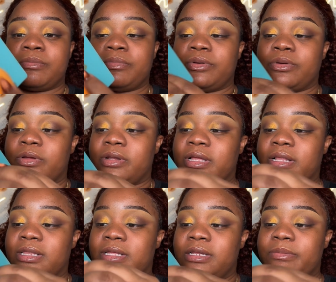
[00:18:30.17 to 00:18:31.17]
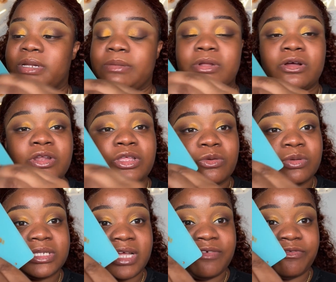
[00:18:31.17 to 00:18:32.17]
put a little bit. I'm not gonna
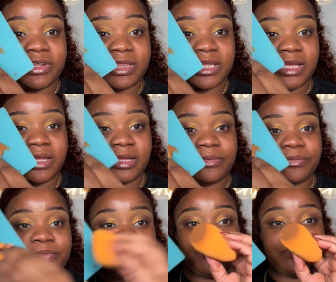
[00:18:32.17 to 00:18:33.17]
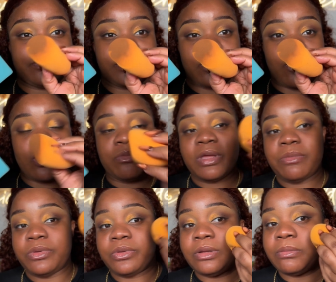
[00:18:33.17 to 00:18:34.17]
use everything on my
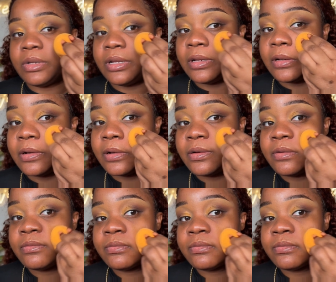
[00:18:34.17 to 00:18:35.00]
beauty blender,